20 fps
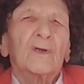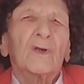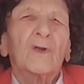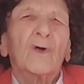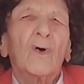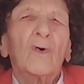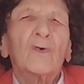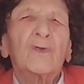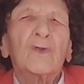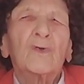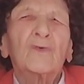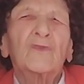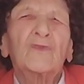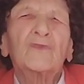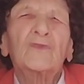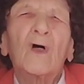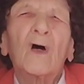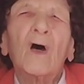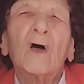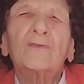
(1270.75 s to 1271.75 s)
No, you
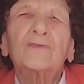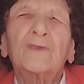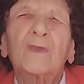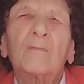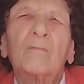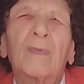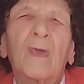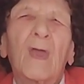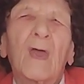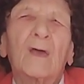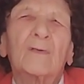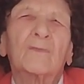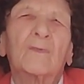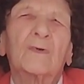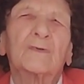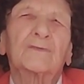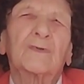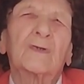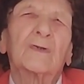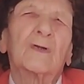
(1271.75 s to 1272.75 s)
thought the bed
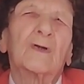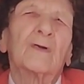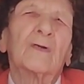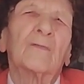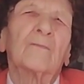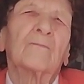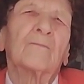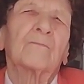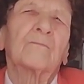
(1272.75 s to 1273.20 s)
was here.